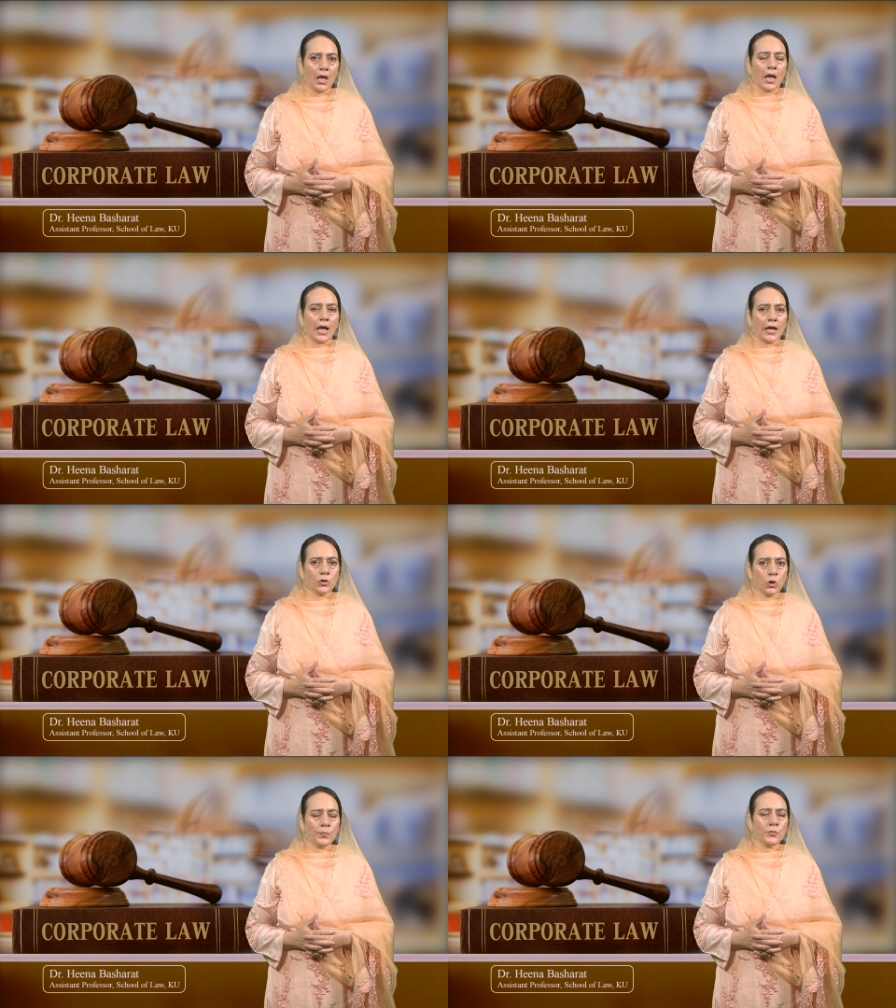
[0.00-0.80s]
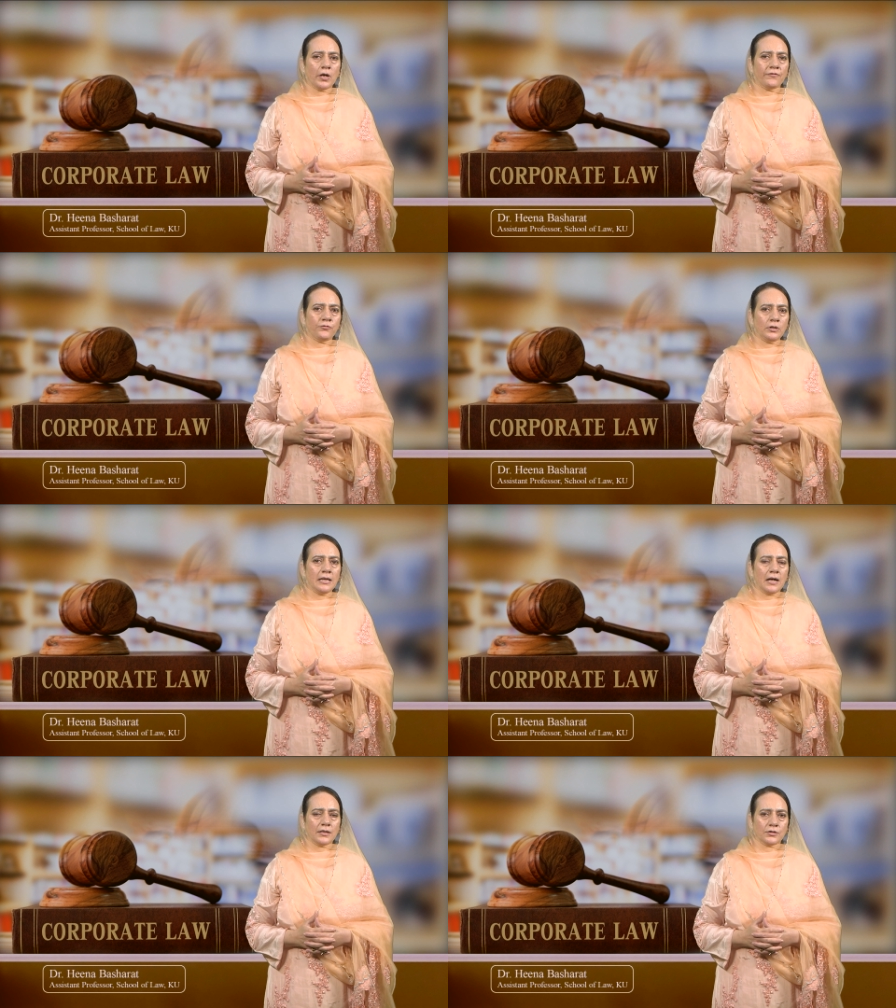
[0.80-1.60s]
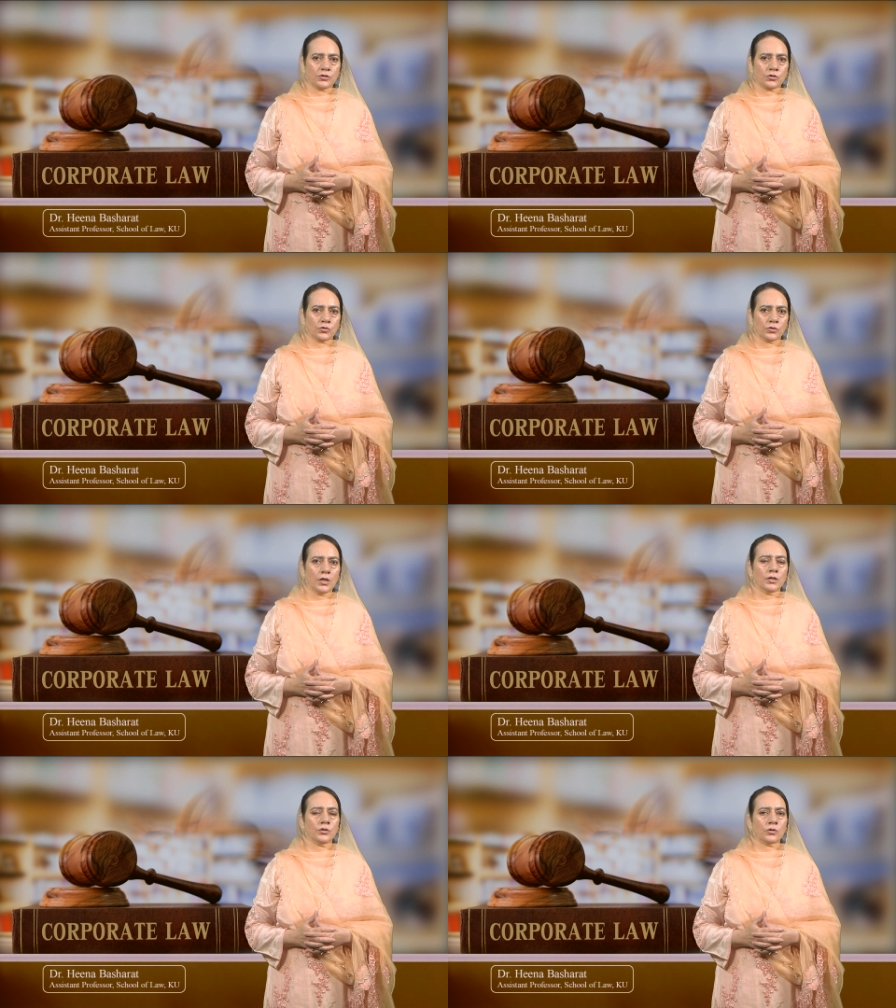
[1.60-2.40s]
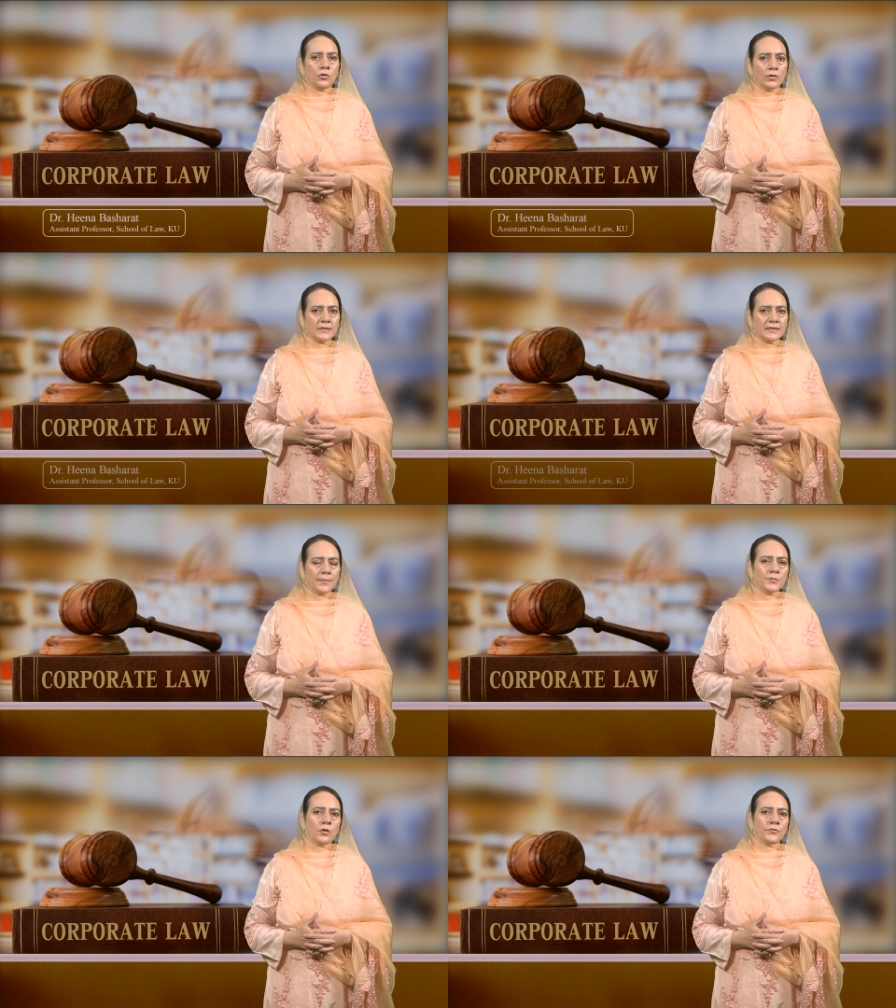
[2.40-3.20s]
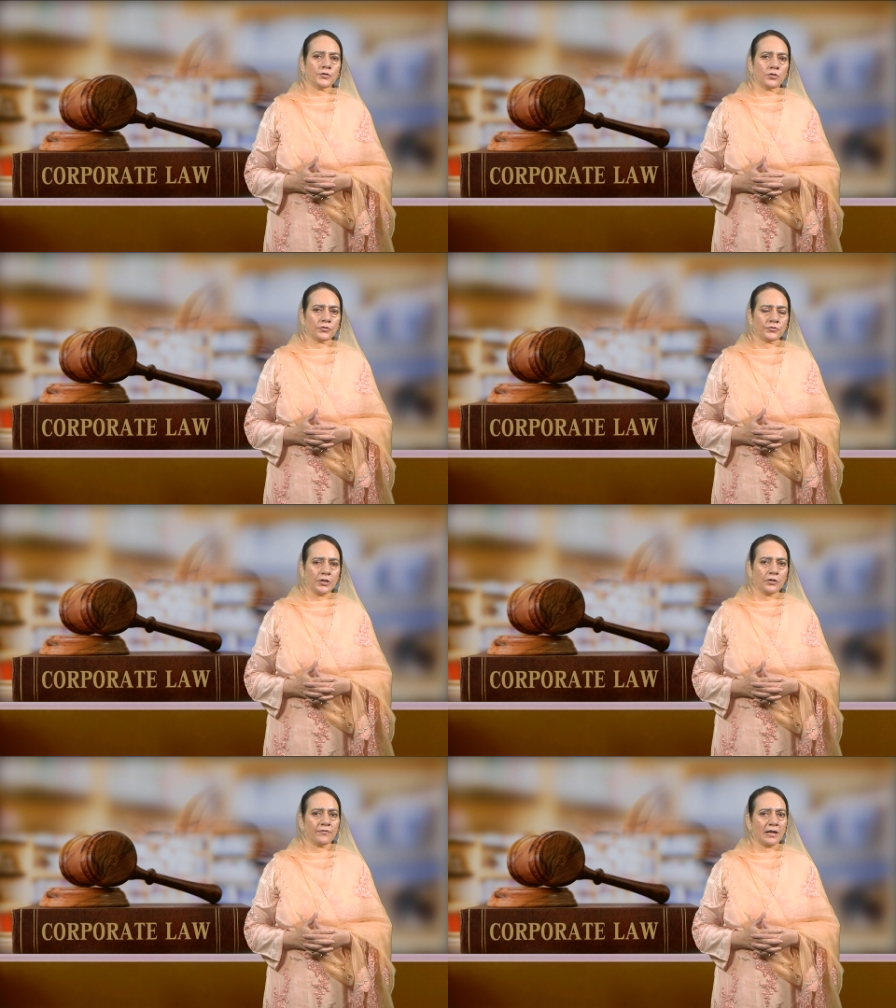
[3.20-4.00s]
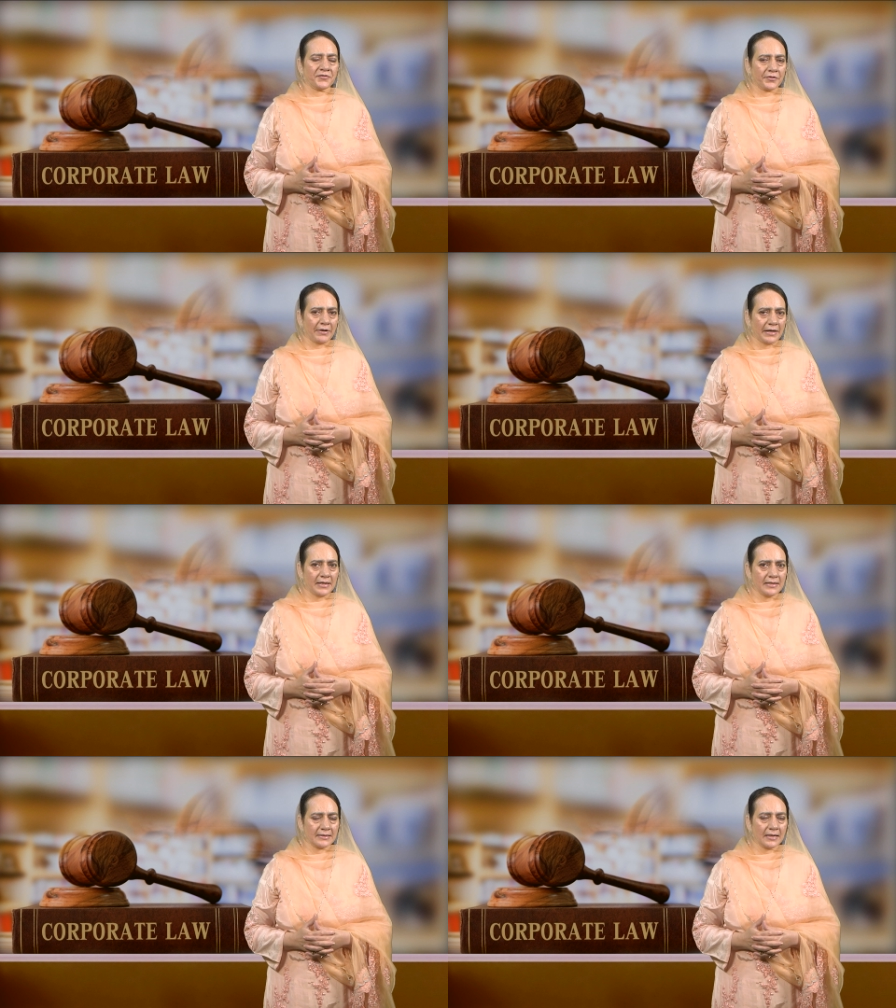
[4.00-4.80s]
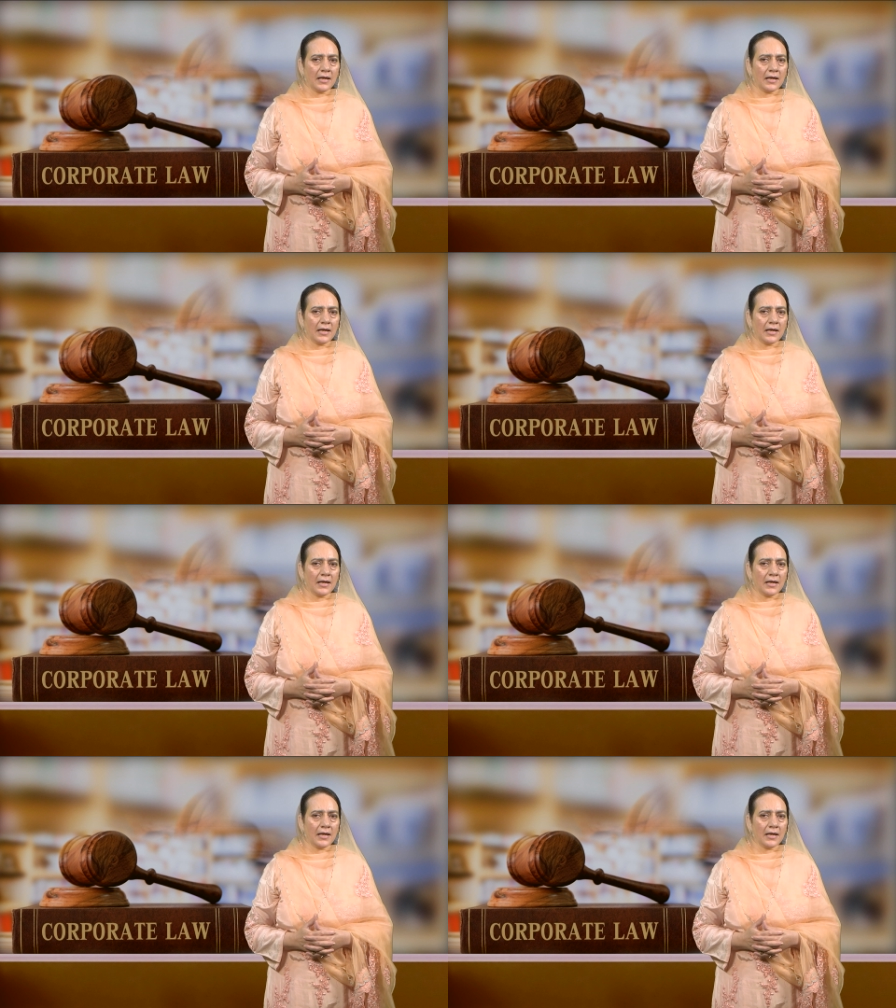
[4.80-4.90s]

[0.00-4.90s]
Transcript: I hope you have fully understood the concept of the doctrine of ultra vires,